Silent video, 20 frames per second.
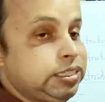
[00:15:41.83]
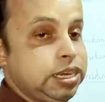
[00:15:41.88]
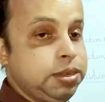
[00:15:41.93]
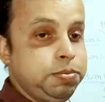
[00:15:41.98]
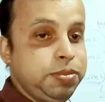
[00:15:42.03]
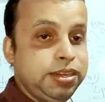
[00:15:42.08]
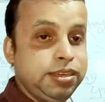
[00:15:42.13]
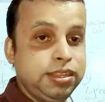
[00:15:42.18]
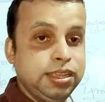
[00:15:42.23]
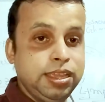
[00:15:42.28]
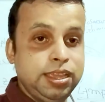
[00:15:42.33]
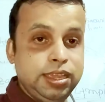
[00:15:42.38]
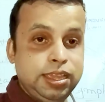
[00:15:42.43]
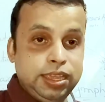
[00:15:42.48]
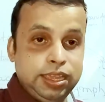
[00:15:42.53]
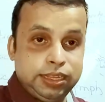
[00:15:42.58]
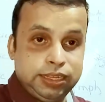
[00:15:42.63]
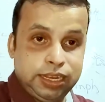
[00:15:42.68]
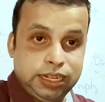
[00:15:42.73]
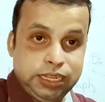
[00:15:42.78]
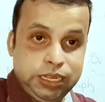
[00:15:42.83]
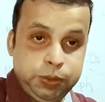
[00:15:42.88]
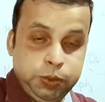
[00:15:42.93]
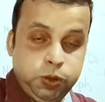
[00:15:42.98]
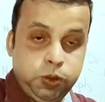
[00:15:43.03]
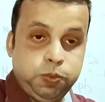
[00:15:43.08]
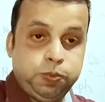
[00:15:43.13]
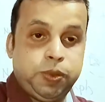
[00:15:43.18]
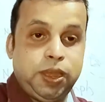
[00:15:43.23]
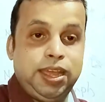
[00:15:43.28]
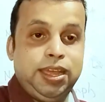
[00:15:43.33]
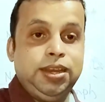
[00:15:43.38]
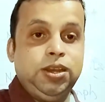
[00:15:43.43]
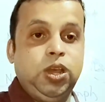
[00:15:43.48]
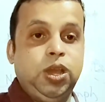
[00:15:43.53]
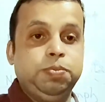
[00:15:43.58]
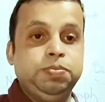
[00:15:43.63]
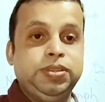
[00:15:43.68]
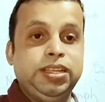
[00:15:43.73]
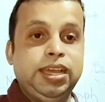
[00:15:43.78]
means the removal
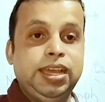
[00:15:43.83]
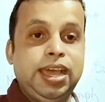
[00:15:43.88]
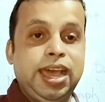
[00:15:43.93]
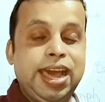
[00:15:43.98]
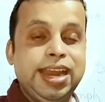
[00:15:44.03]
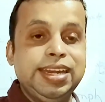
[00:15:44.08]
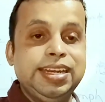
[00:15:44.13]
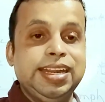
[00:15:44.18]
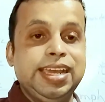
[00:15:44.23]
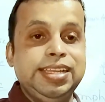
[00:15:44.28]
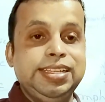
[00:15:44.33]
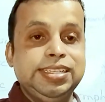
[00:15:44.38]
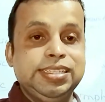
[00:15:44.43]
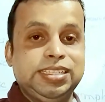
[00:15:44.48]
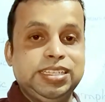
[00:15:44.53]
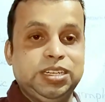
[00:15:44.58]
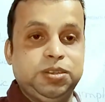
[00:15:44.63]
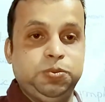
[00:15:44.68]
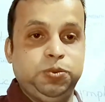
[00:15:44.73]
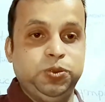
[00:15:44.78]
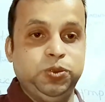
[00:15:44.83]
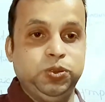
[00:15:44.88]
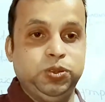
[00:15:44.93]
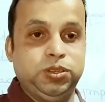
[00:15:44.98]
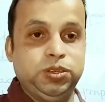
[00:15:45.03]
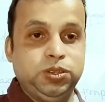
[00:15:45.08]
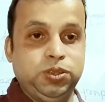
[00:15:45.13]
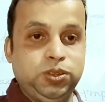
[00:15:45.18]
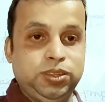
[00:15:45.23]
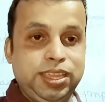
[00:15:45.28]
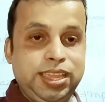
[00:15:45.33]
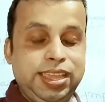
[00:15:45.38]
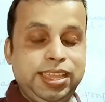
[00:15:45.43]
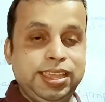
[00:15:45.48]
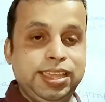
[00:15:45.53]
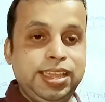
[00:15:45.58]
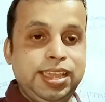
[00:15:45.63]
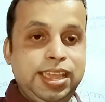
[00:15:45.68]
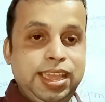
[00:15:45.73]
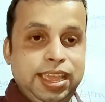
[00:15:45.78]
of the undigested food,
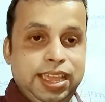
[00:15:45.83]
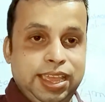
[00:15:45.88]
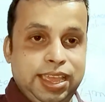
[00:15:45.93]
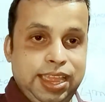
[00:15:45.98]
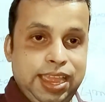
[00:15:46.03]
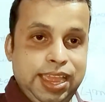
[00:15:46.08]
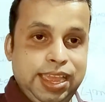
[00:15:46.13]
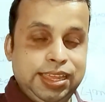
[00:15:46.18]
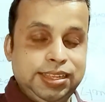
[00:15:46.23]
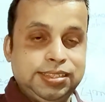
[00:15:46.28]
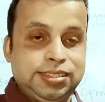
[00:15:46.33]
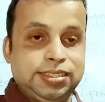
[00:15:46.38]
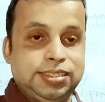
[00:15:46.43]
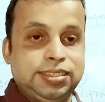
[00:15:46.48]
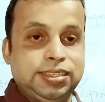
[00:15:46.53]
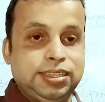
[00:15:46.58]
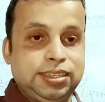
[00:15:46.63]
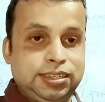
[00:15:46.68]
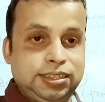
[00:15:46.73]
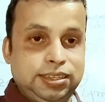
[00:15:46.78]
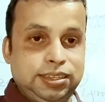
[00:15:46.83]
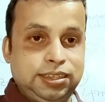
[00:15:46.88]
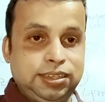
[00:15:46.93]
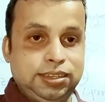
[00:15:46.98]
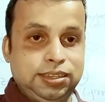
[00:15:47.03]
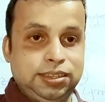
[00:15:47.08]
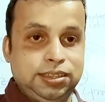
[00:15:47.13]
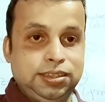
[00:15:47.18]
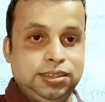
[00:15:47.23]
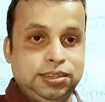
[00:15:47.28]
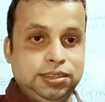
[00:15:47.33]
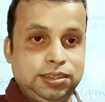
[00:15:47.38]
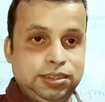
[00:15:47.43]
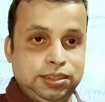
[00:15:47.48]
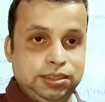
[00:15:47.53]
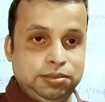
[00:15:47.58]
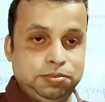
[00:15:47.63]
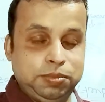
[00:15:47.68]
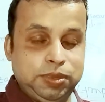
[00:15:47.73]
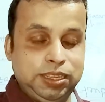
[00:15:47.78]
okay, as
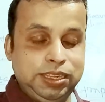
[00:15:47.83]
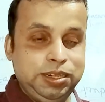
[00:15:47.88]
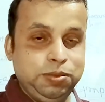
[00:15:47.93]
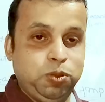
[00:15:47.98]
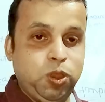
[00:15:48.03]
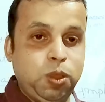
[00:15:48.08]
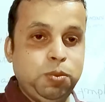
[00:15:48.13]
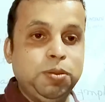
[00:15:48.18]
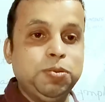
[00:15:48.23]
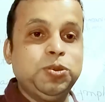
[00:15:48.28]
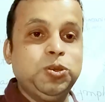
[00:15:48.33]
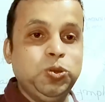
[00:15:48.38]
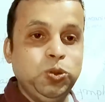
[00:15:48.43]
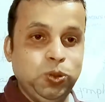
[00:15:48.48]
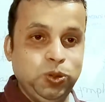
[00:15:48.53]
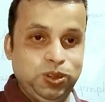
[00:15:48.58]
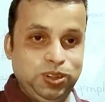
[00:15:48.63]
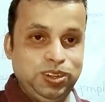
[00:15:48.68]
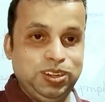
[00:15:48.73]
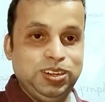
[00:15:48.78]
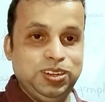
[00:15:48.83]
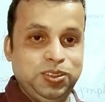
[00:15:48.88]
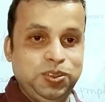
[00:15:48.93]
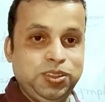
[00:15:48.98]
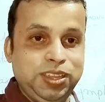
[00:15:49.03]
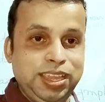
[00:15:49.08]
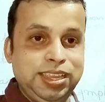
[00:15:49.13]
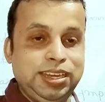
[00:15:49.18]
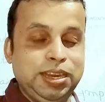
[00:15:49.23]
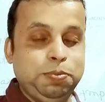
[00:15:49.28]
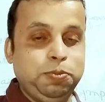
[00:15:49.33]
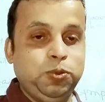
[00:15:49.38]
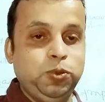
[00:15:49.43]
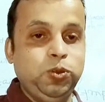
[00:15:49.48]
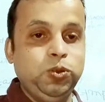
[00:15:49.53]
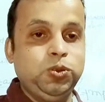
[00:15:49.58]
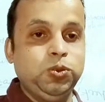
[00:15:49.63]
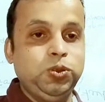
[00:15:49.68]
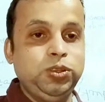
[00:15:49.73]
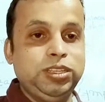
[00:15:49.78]
in form of stool, okay, the
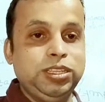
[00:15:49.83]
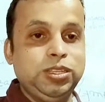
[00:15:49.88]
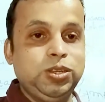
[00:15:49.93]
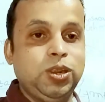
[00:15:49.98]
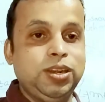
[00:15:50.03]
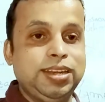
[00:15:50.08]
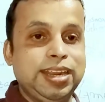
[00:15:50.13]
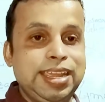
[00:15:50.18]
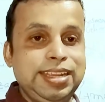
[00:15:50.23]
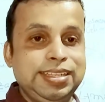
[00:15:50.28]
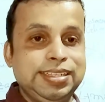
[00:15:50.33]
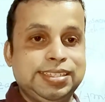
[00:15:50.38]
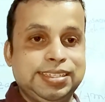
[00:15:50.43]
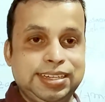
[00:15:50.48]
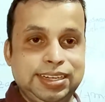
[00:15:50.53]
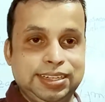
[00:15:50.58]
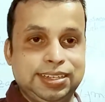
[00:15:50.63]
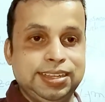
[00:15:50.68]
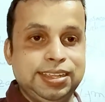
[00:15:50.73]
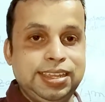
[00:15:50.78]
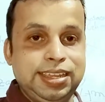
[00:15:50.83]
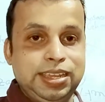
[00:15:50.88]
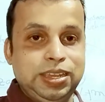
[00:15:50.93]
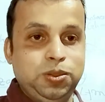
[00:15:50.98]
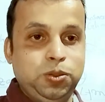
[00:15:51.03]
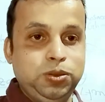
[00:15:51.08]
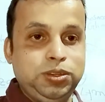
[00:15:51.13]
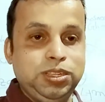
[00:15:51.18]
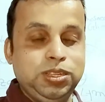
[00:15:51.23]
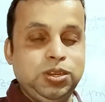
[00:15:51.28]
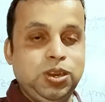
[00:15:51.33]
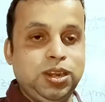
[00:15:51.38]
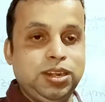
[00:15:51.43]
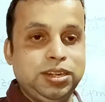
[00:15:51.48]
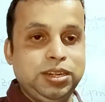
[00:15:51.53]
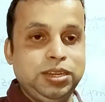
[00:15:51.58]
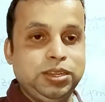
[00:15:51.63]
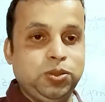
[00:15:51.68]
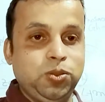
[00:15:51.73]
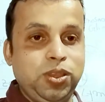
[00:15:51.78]
food which is not digested, which is not
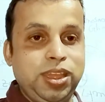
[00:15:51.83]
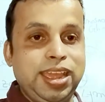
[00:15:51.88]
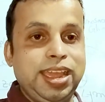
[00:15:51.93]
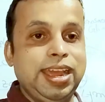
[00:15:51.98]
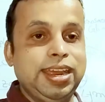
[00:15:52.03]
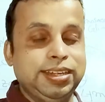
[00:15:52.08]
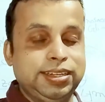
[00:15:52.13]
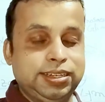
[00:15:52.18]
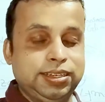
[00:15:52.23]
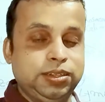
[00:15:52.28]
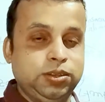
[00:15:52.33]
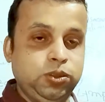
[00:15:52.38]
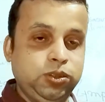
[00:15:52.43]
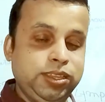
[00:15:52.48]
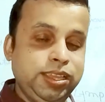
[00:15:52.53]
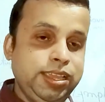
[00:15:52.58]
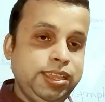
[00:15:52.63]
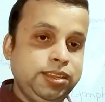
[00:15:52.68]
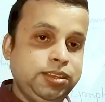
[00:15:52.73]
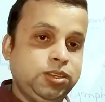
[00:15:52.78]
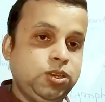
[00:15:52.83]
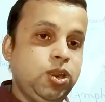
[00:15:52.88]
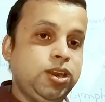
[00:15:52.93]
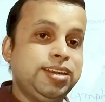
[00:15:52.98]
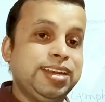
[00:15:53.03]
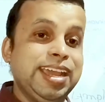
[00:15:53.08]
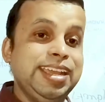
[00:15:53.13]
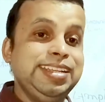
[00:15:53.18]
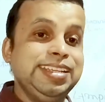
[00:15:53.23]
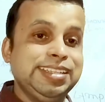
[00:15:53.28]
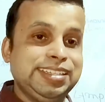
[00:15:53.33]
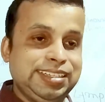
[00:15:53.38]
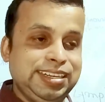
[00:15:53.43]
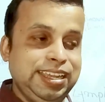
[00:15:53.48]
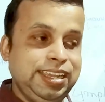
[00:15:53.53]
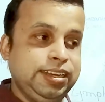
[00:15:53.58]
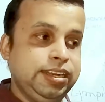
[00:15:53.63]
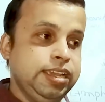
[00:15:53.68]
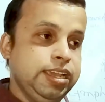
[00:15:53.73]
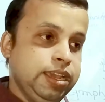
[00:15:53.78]
required, okay, is not
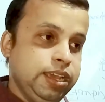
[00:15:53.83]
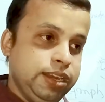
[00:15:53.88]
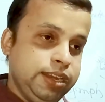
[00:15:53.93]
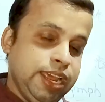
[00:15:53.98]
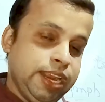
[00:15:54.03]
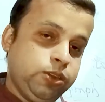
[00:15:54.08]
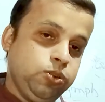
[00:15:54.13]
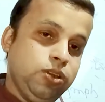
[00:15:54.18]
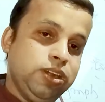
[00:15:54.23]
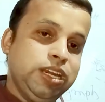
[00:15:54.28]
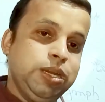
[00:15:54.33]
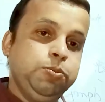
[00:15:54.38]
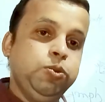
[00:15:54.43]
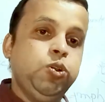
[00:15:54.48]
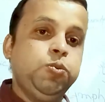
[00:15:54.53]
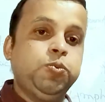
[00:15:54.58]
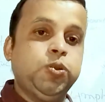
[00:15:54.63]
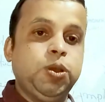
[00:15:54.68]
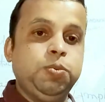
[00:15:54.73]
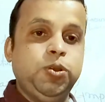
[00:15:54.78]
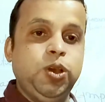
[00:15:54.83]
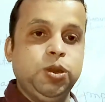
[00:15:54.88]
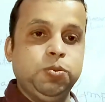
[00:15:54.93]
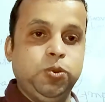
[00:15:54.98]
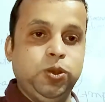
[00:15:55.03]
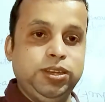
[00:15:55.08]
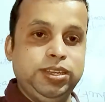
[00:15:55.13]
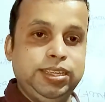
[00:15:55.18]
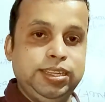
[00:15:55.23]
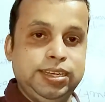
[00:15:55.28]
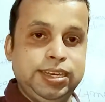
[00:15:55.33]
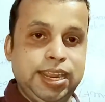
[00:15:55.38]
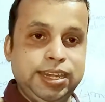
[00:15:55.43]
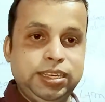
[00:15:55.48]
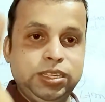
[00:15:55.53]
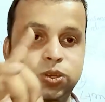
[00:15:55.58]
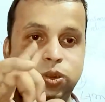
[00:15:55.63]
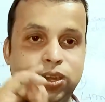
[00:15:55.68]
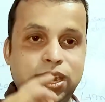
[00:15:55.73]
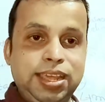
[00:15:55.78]
digested, that will remove from our body, that
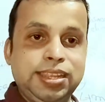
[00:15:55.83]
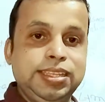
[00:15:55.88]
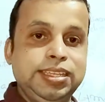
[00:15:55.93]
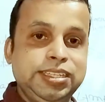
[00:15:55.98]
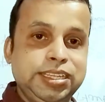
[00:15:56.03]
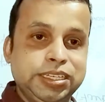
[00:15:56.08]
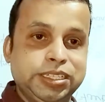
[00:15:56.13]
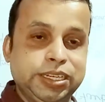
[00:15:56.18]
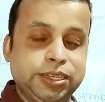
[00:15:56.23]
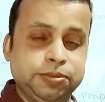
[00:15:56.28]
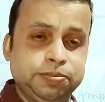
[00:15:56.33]
is known as egestion.